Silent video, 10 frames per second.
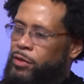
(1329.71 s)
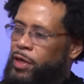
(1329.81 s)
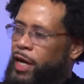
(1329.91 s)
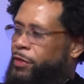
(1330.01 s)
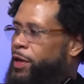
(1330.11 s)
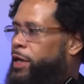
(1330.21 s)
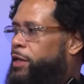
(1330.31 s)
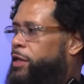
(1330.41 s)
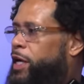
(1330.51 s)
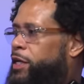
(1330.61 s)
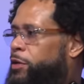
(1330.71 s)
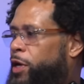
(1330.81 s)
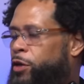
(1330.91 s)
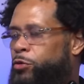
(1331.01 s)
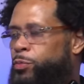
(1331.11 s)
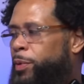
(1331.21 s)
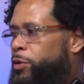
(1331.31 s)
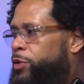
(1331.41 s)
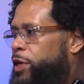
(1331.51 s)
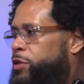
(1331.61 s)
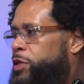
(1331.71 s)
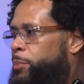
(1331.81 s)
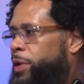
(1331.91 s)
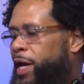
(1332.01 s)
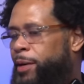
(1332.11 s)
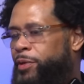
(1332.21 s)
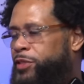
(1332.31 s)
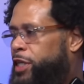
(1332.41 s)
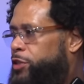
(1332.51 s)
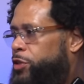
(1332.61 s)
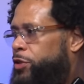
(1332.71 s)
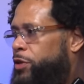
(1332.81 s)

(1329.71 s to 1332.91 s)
And then in, the, in those middle years, I became a teacher.